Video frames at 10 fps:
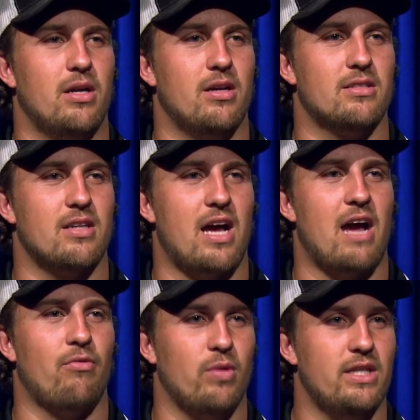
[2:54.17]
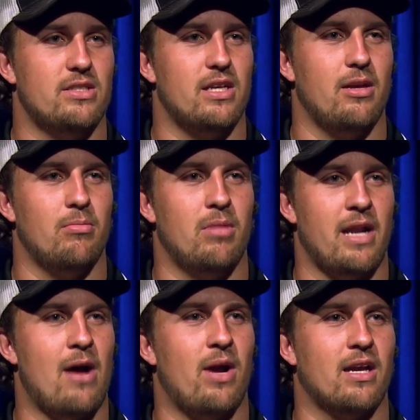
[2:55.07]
because I've reached it, but now I